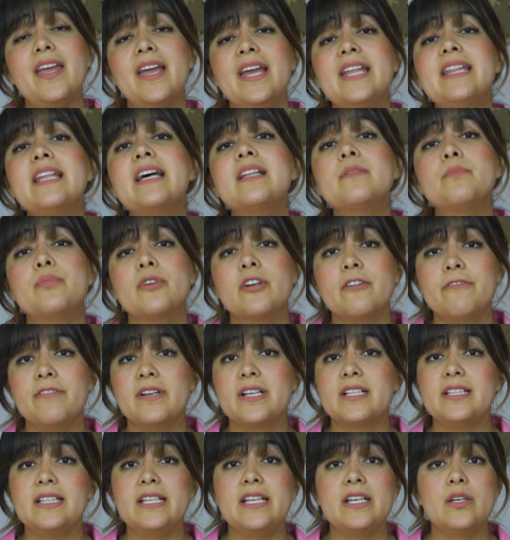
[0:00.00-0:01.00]
and that
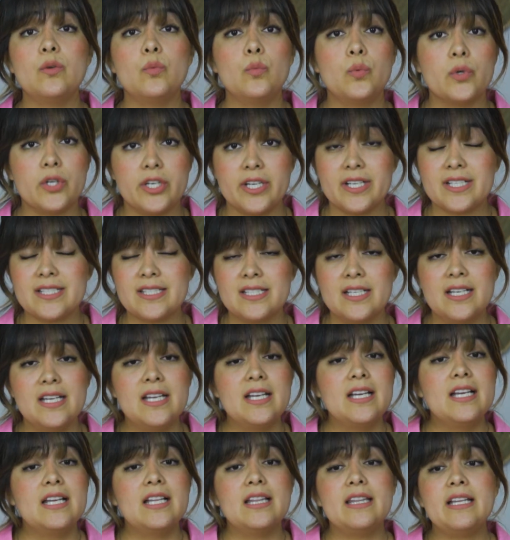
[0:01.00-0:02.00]
perfectly worked.
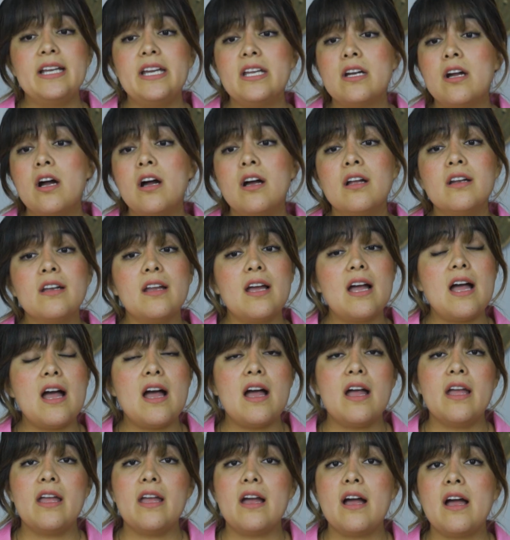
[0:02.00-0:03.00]
Later on,
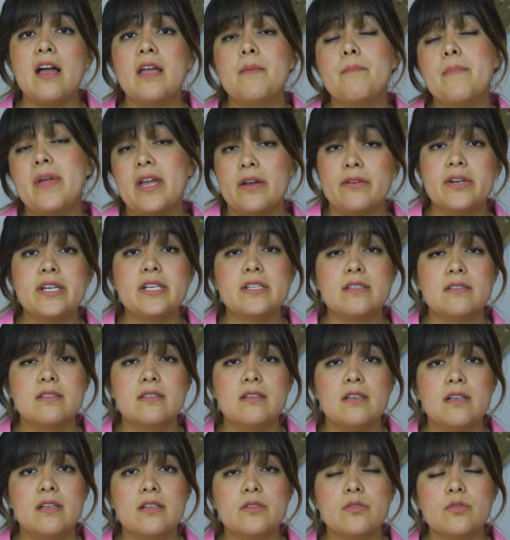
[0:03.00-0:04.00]
I, I married
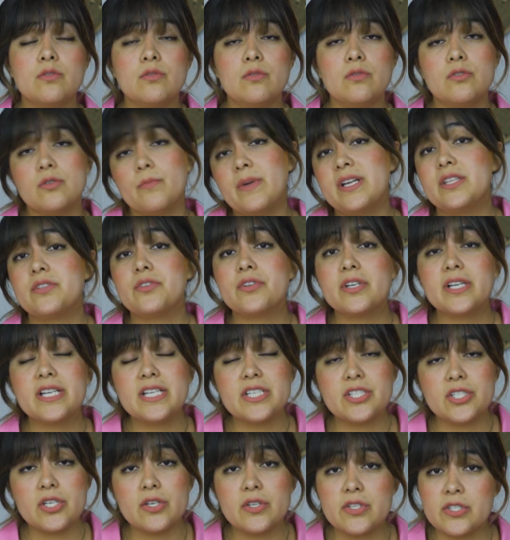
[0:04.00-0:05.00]
uh, to, to my
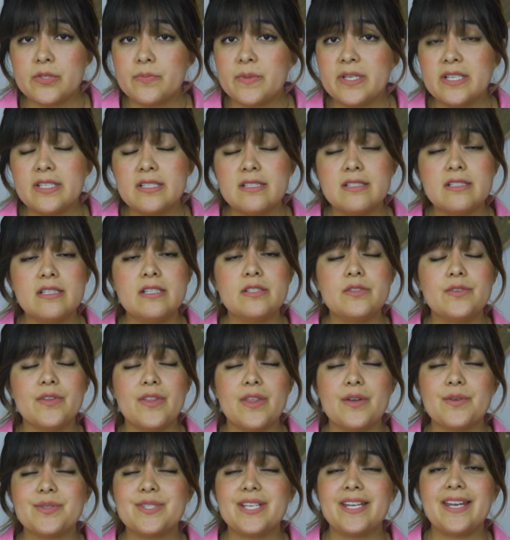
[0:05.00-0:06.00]
Turkish husband in two
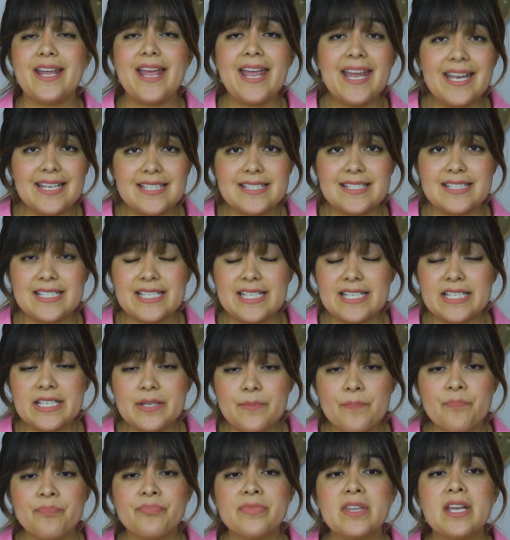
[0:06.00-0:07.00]
thousand
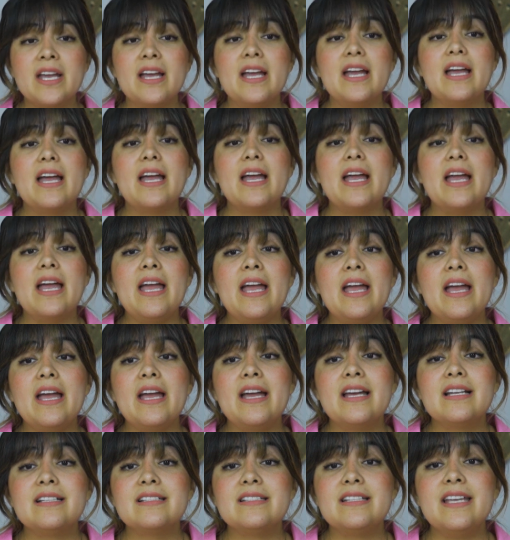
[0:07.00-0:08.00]
eighteen.
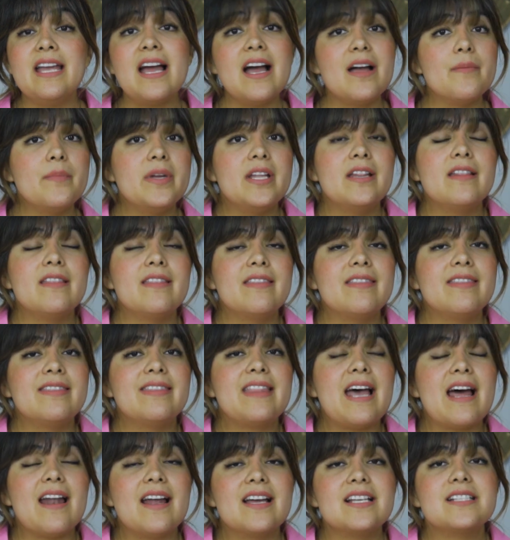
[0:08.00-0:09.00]
And yeah, I mean,
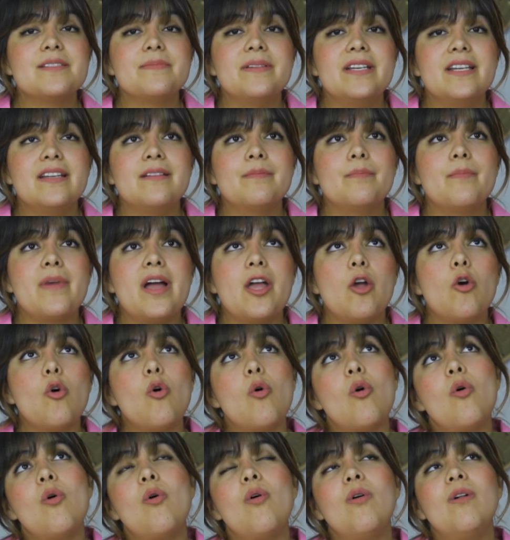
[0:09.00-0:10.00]
that has been my
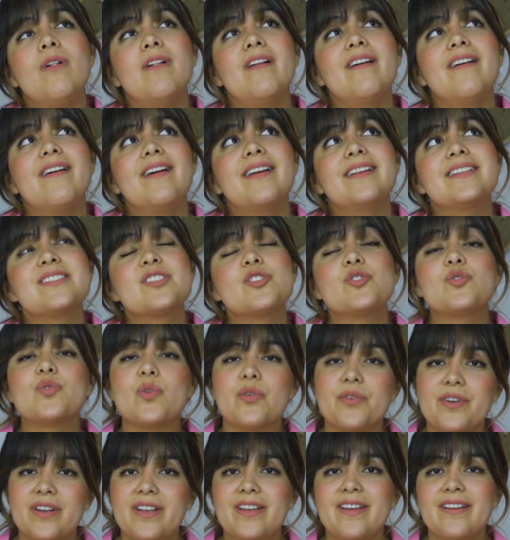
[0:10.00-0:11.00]
whole uh,
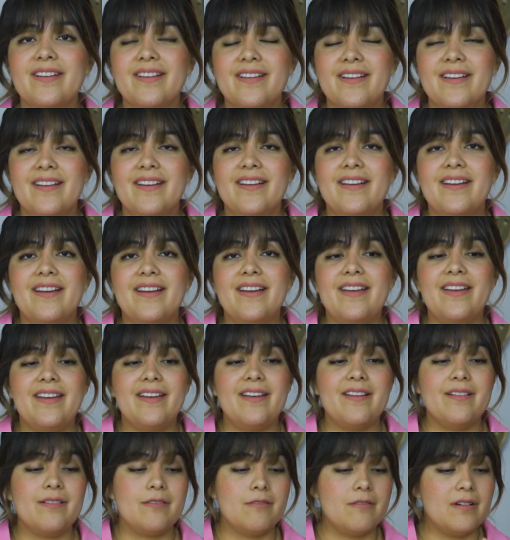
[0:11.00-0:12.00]
story.
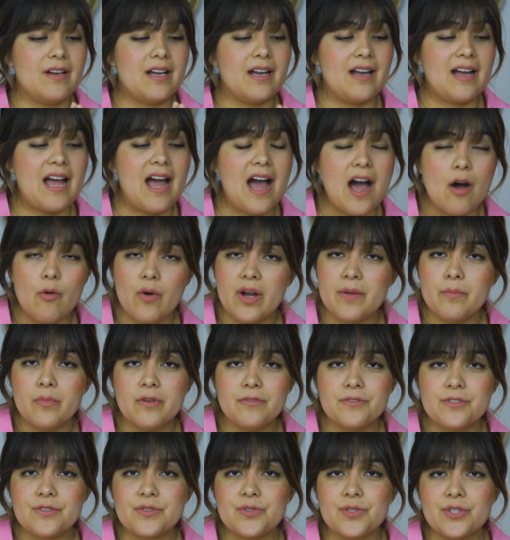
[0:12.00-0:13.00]
Uh, how I
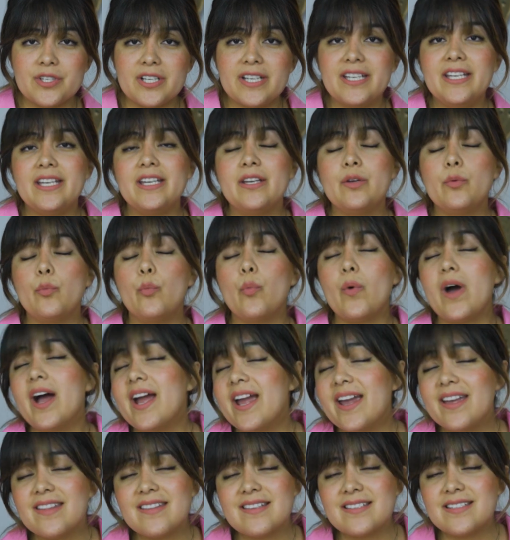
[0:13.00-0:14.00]
moved to Turkey,
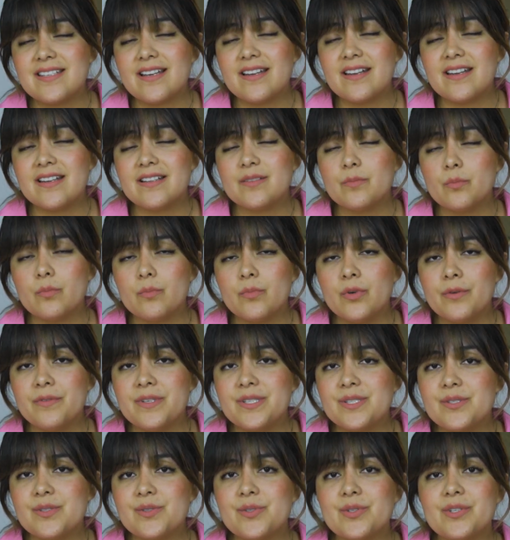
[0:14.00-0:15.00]
why I decided
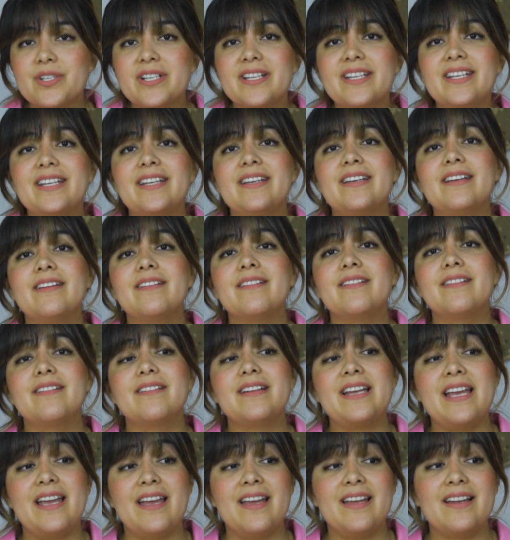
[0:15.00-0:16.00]
moving to Turkey,
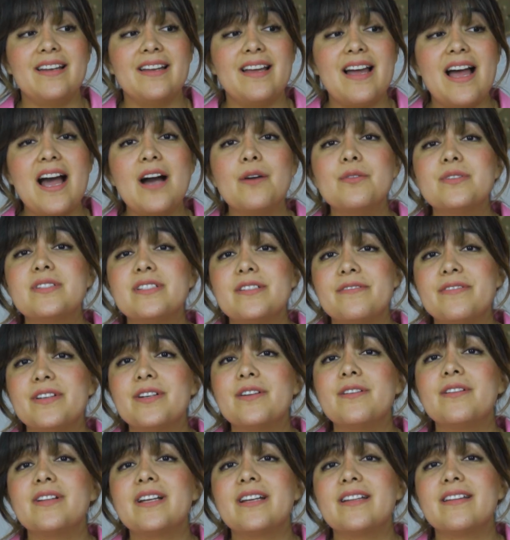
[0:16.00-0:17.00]
and how
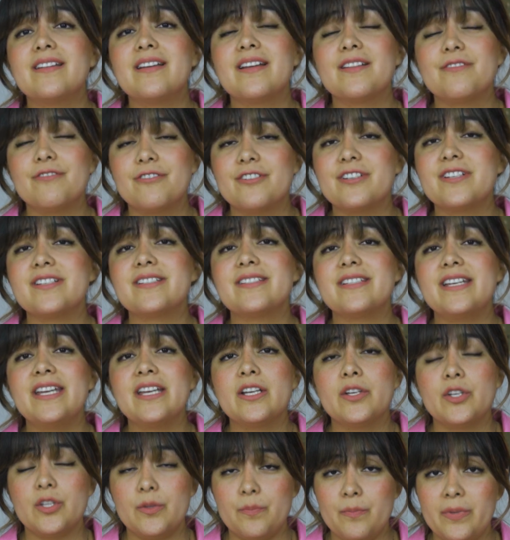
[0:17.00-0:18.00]
difficult at, at first
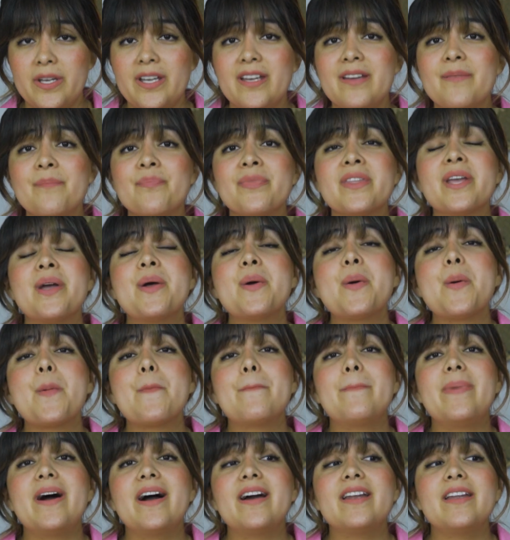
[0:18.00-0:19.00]
it could be.
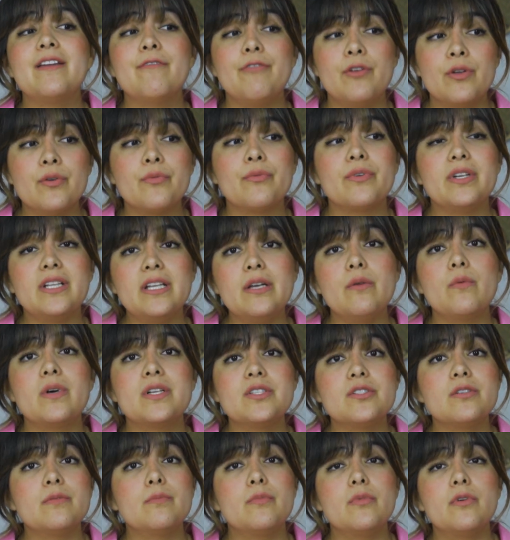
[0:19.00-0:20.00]
But if you really
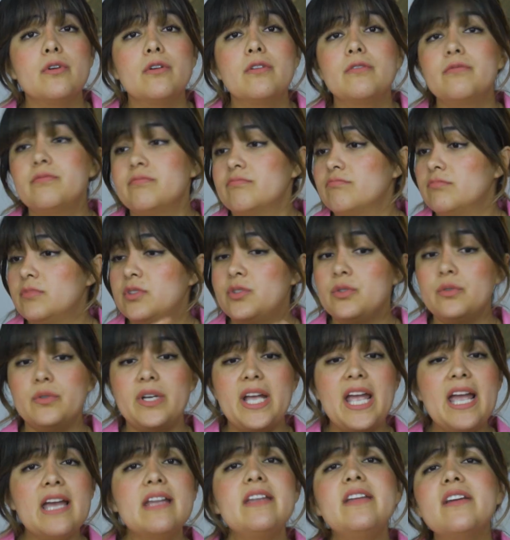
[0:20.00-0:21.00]
want to move to
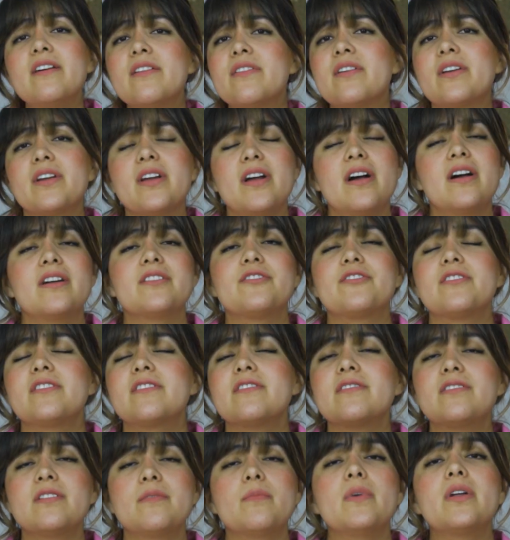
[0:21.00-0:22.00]
any other country, it
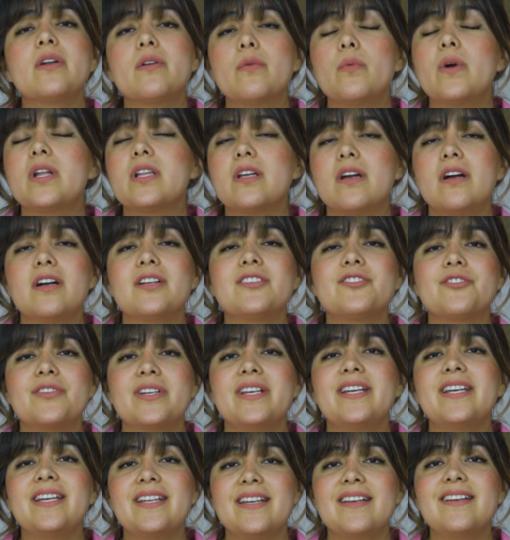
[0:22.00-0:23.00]
doesn't matter what
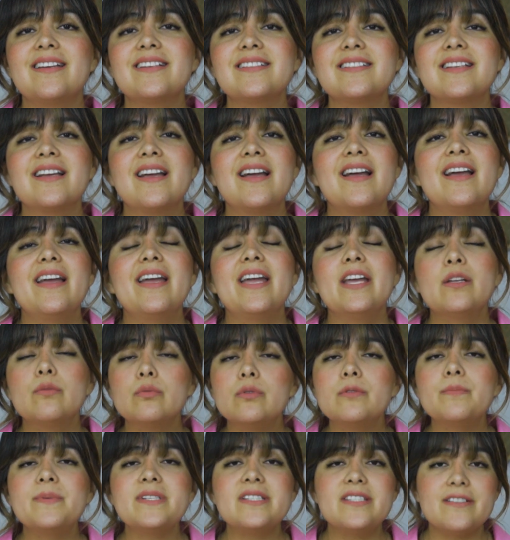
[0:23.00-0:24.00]
country it is, it
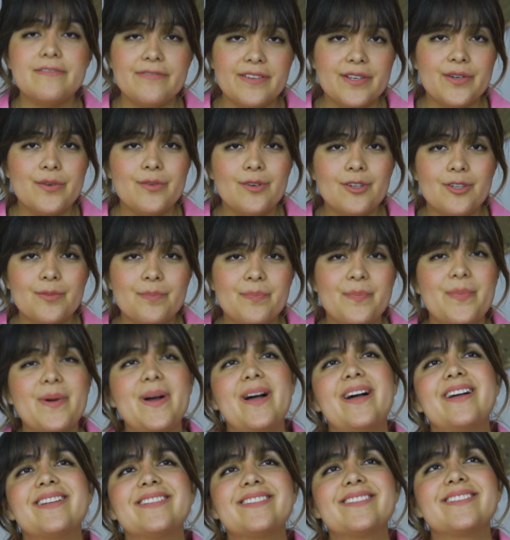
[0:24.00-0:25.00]
will be difficult,
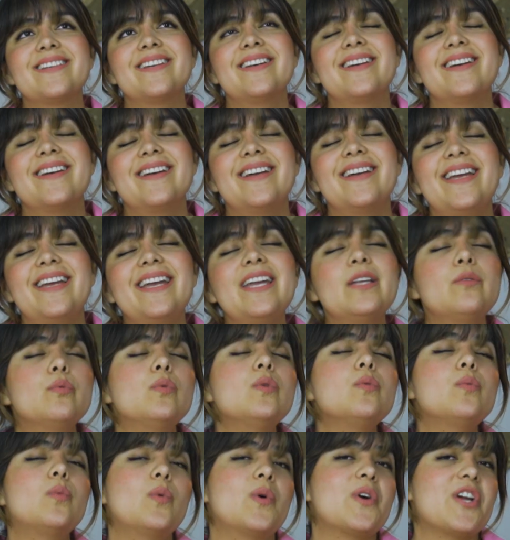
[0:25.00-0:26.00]
but it
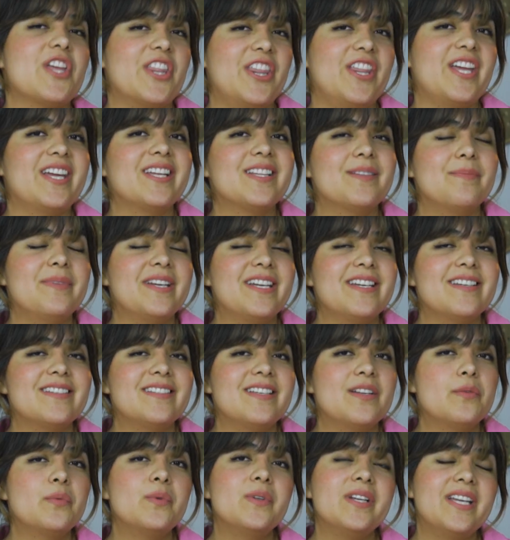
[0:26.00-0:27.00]
will worth it
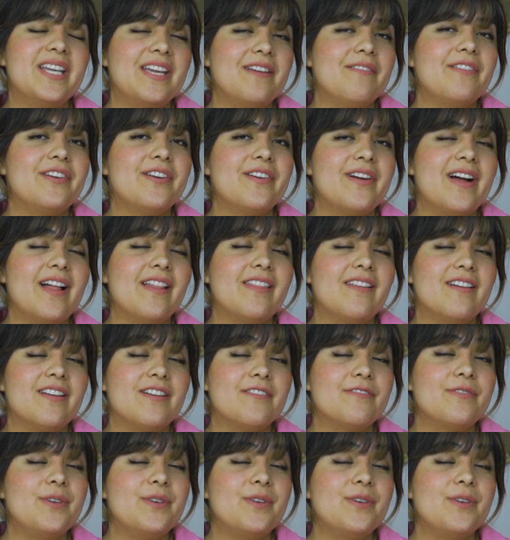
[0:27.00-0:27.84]
because it will give you a lot